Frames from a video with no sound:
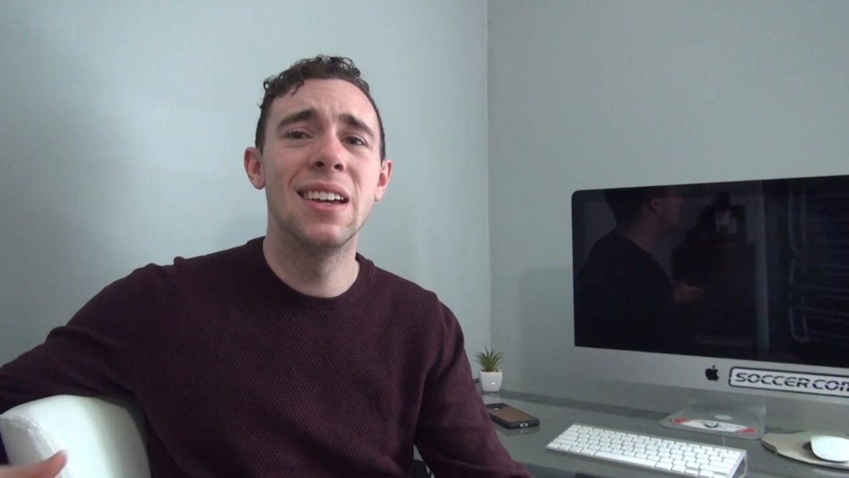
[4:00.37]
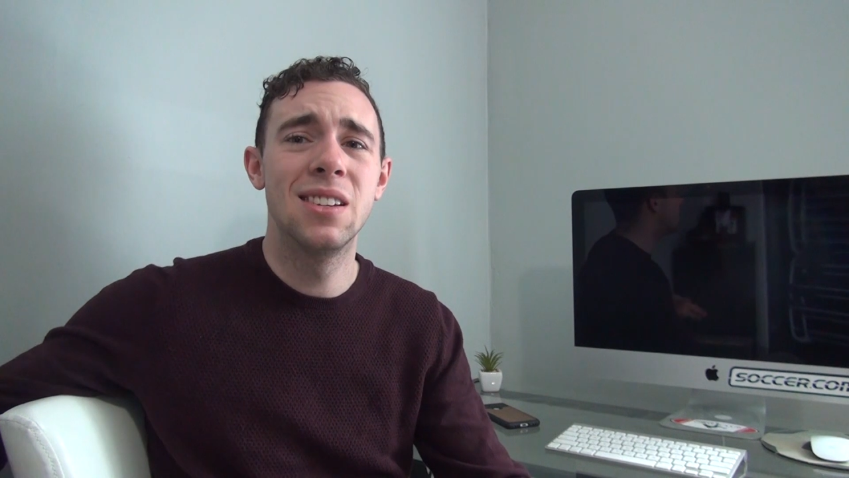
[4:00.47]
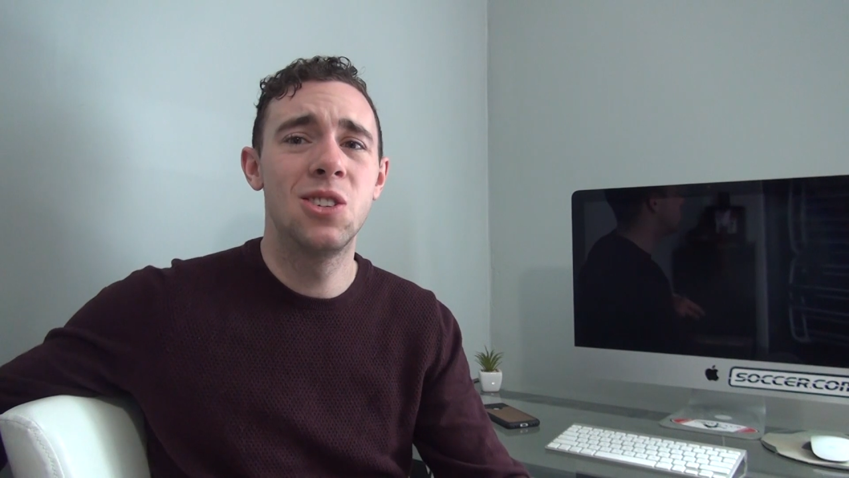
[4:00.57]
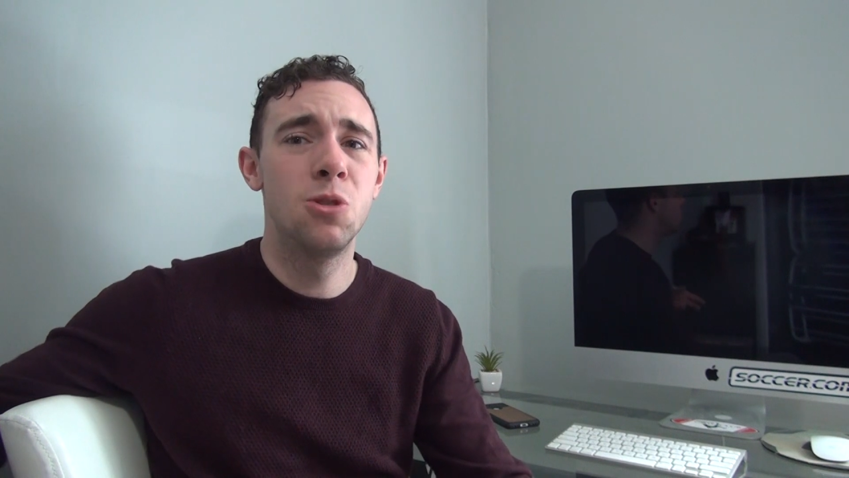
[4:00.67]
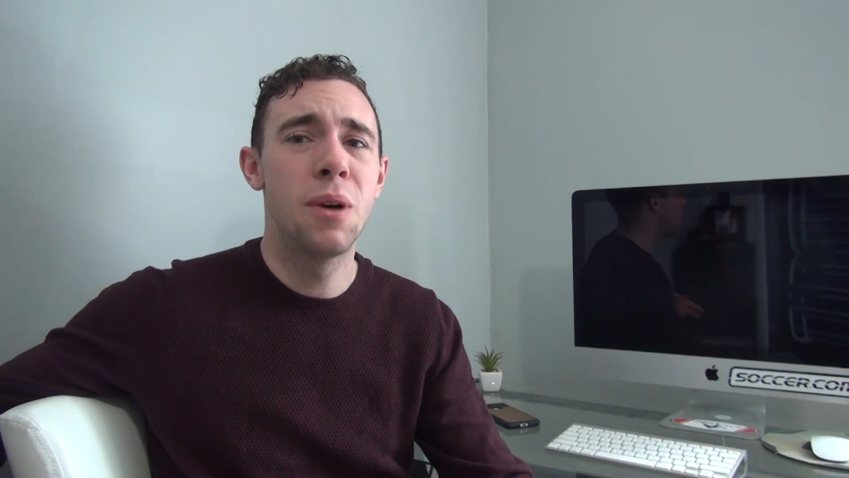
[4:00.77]

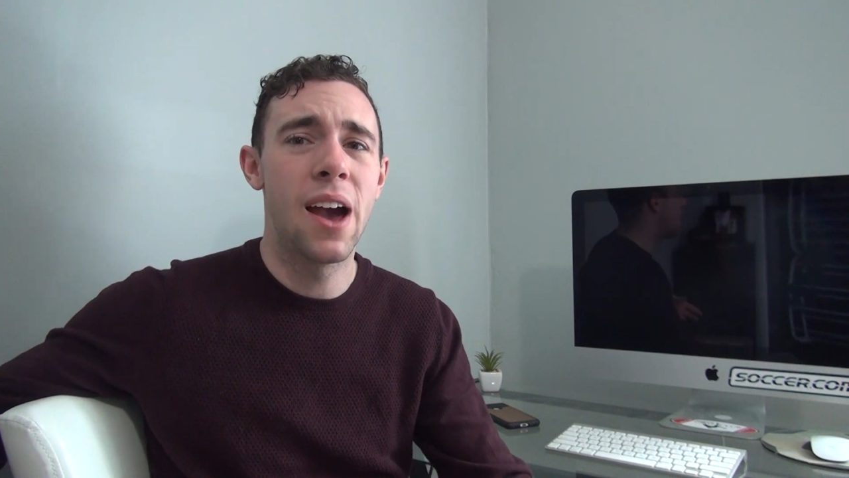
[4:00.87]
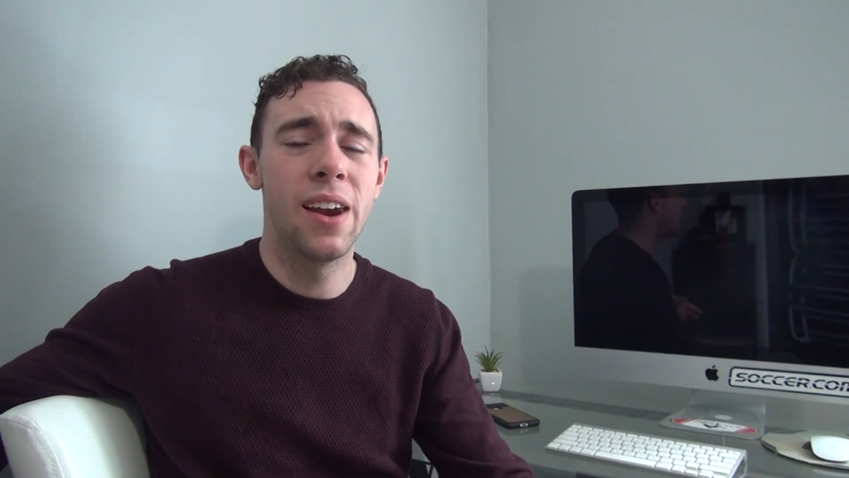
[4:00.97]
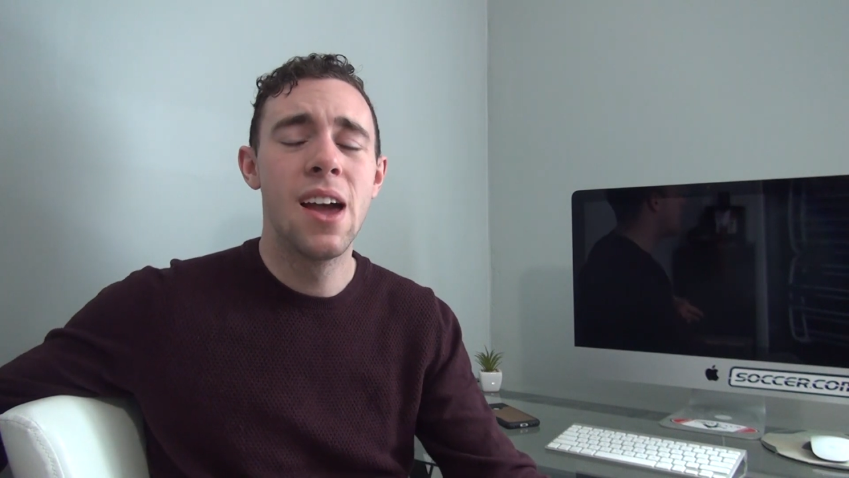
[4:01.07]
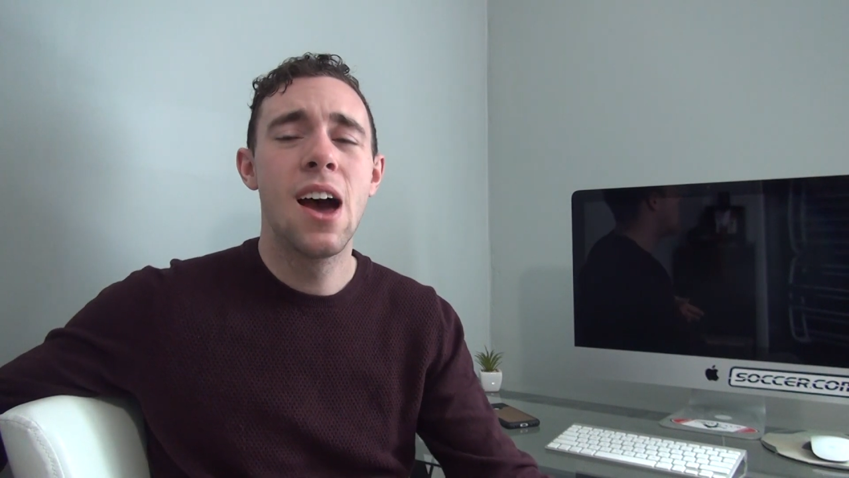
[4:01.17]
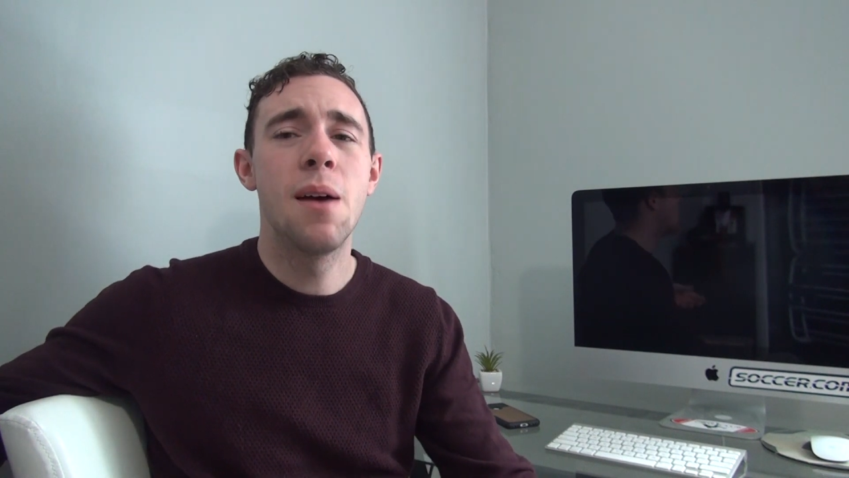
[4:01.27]
isn't too
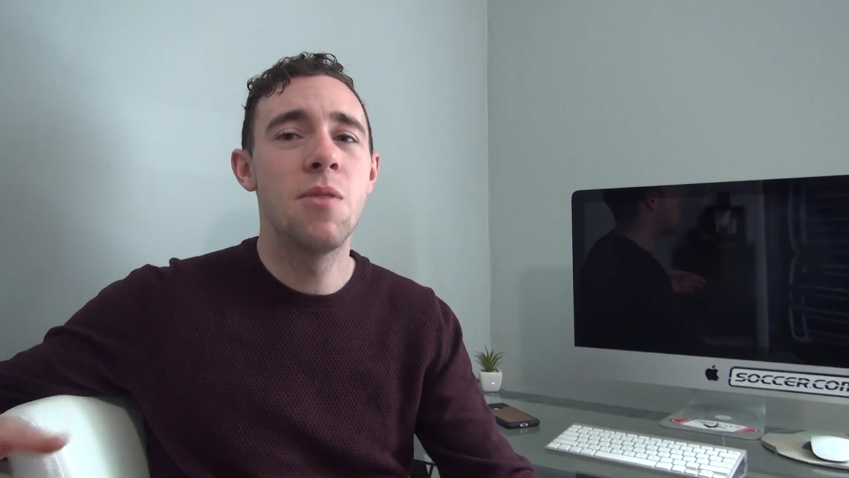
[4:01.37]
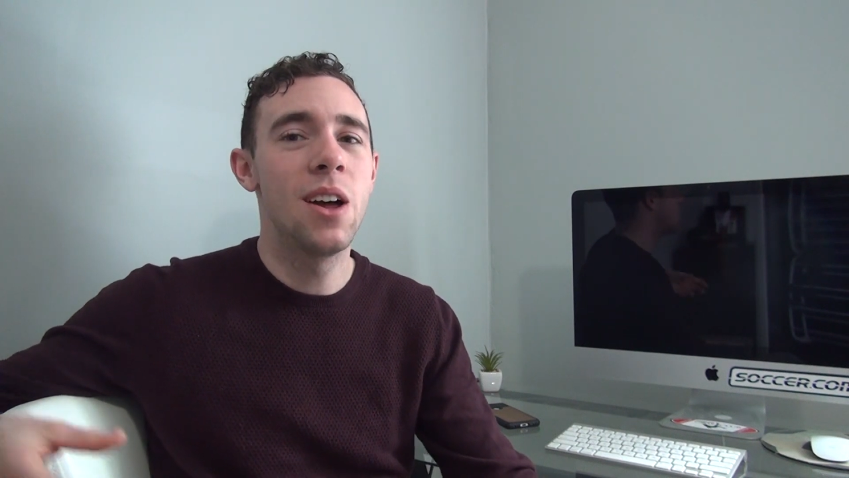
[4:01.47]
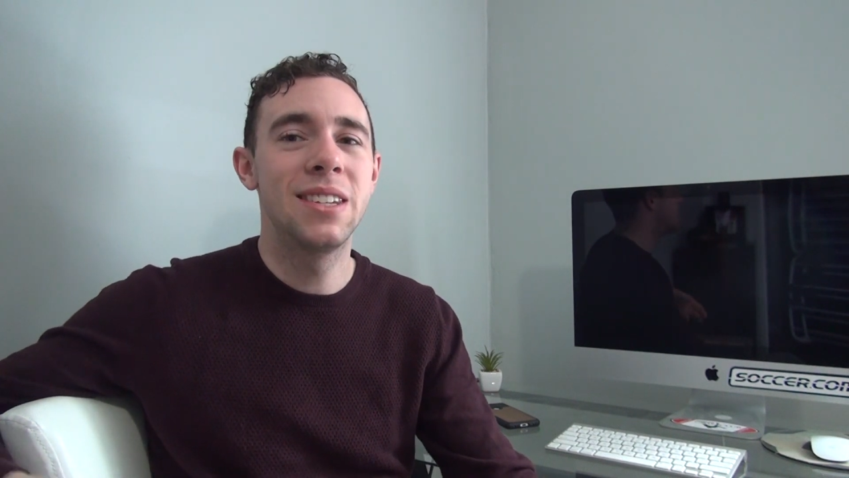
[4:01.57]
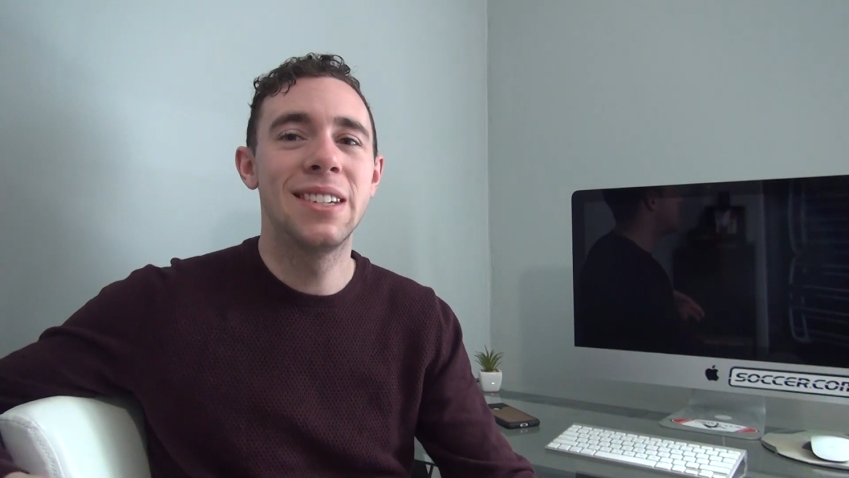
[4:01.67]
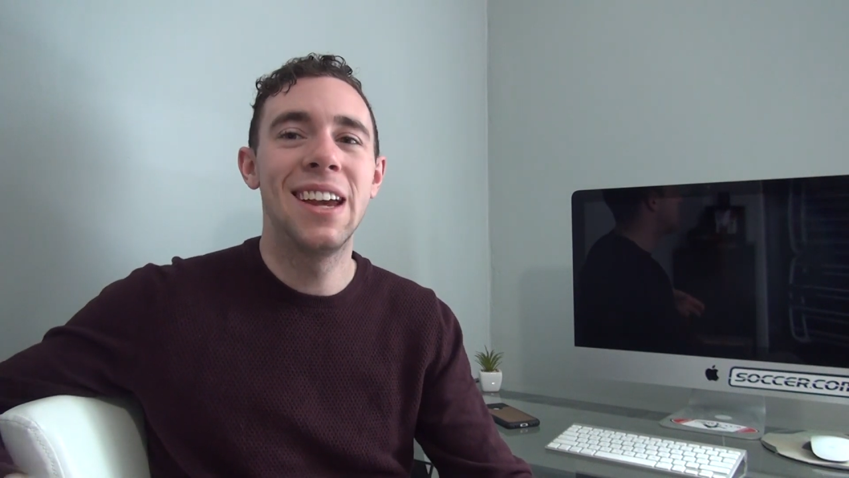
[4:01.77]
bad. I'm
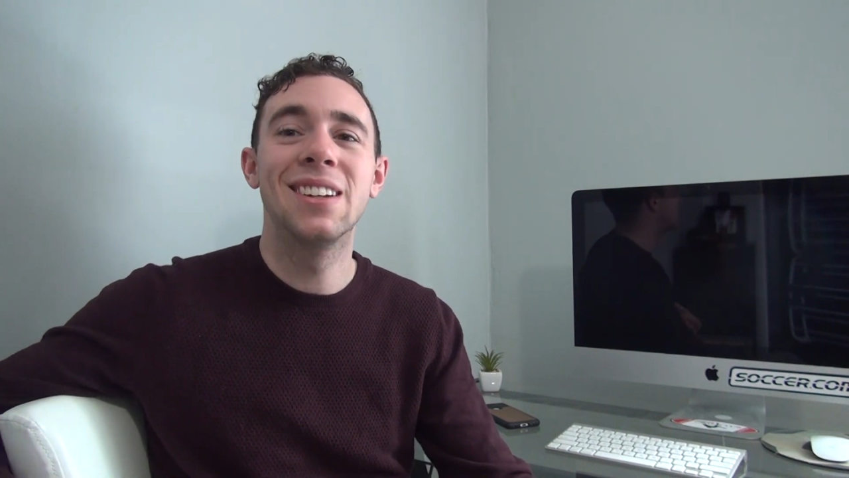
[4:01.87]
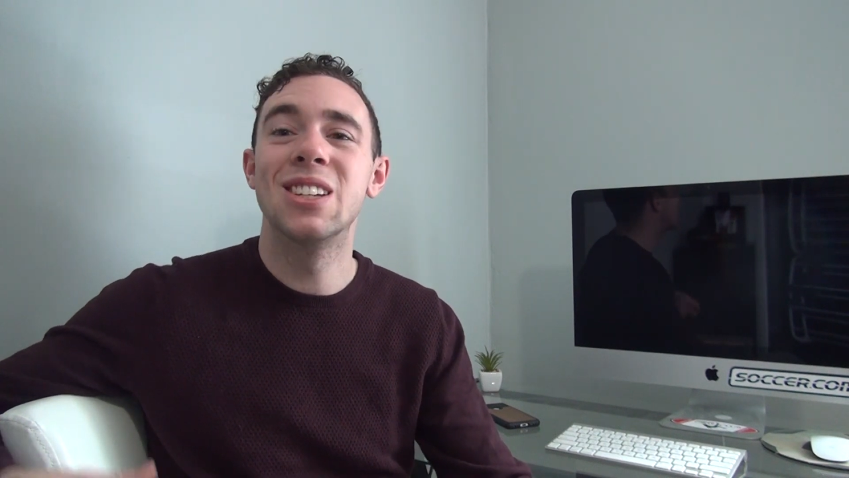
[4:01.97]
not saying